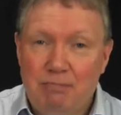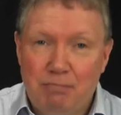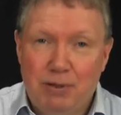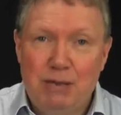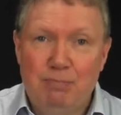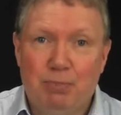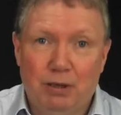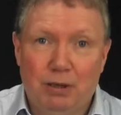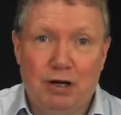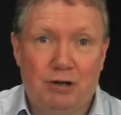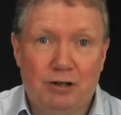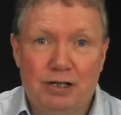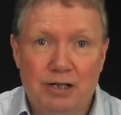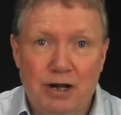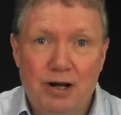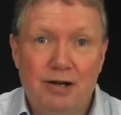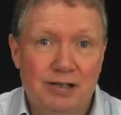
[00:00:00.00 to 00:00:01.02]
People are
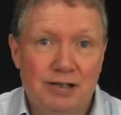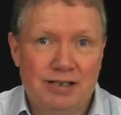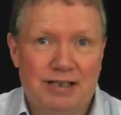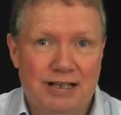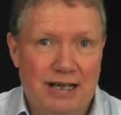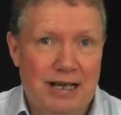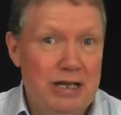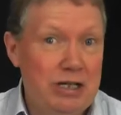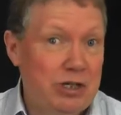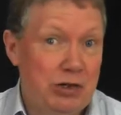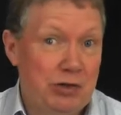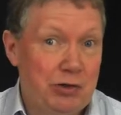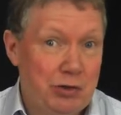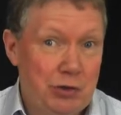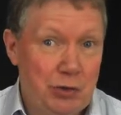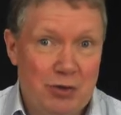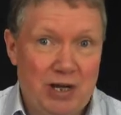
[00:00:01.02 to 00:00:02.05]
inherently
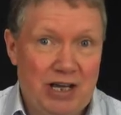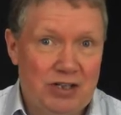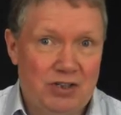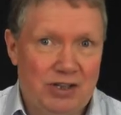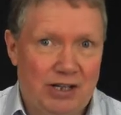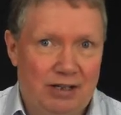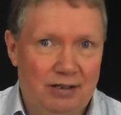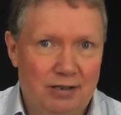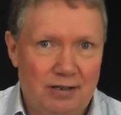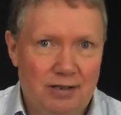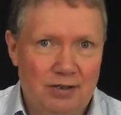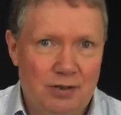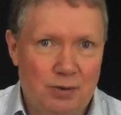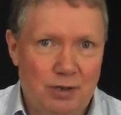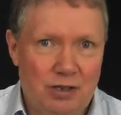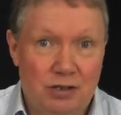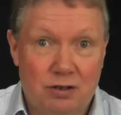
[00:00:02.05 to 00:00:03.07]
interesting,
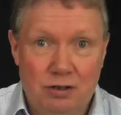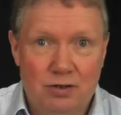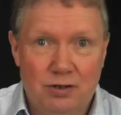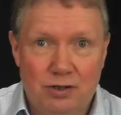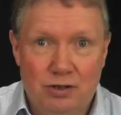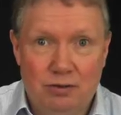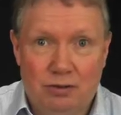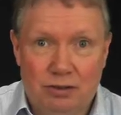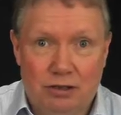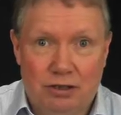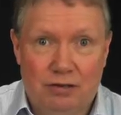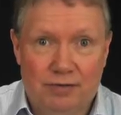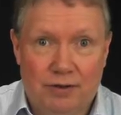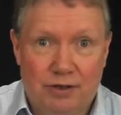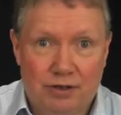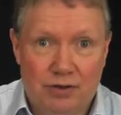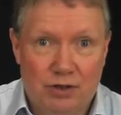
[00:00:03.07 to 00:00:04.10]
so as long as you
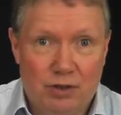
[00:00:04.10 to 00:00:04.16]
uncover their